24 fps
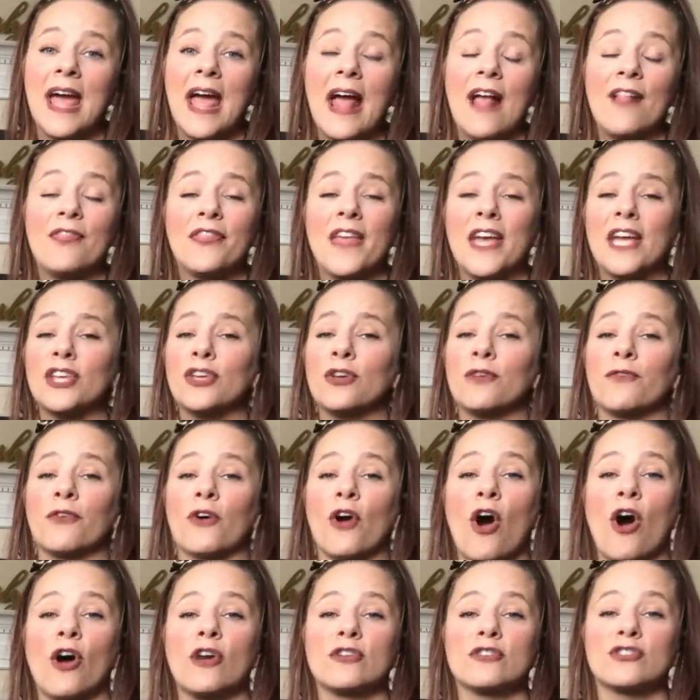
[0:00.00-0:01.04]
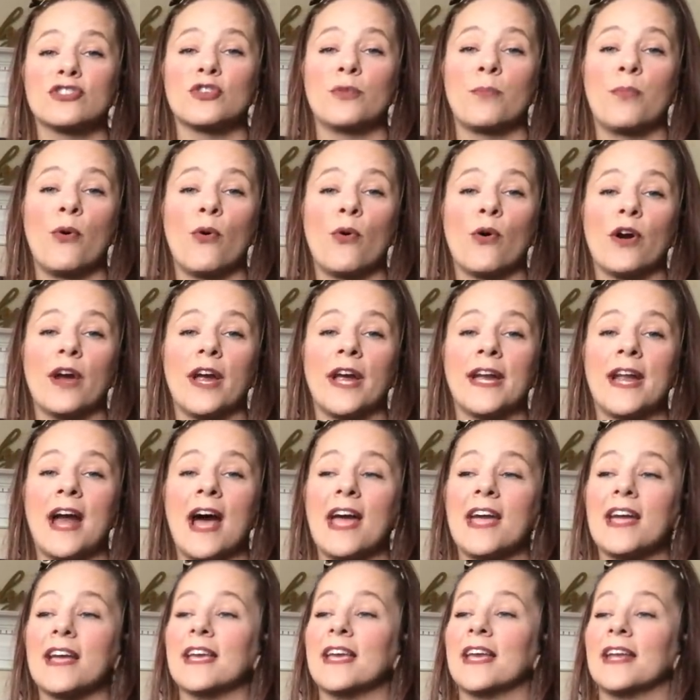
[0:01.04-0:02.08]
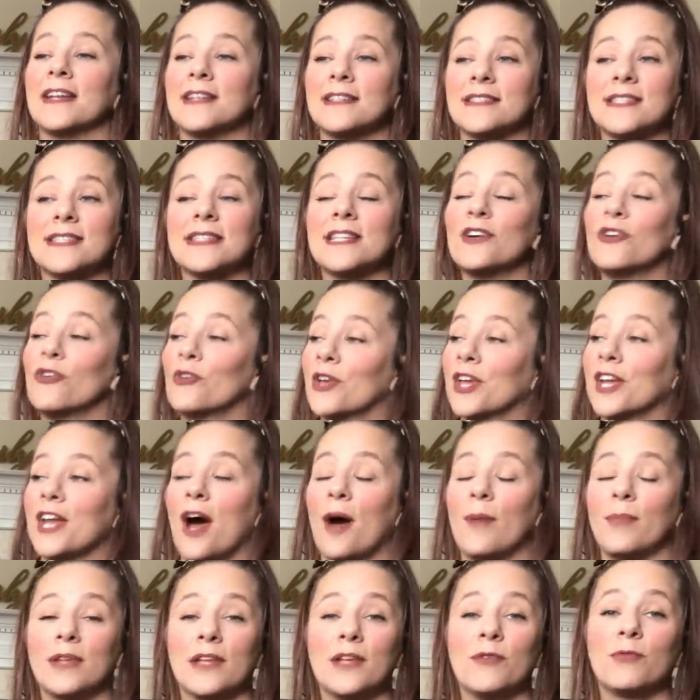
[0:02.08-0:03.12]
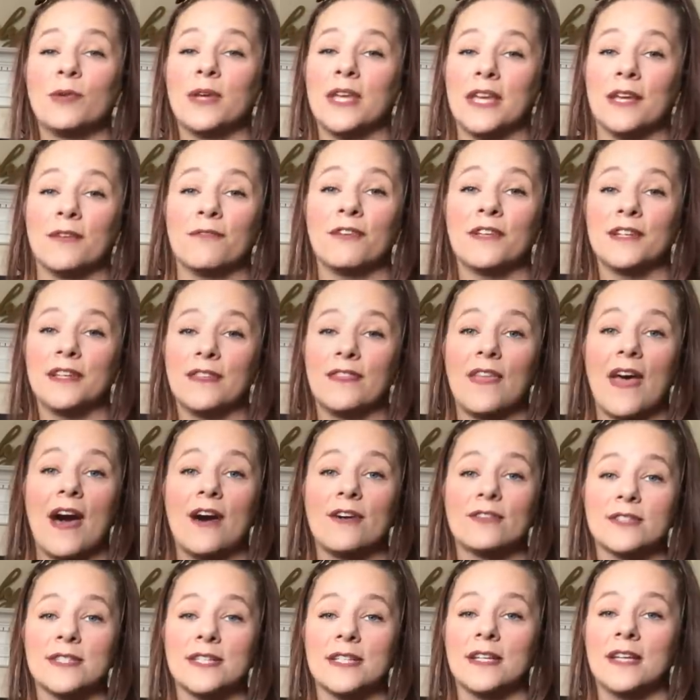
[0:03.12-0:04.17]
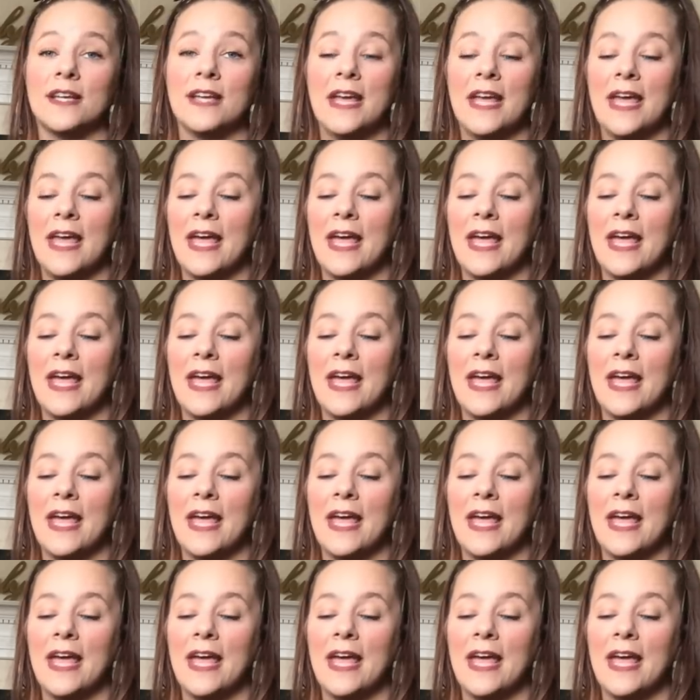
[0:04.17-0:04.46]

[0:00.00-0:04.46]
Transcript: And thank you for all your support. And I cannot believe we hit 50,000.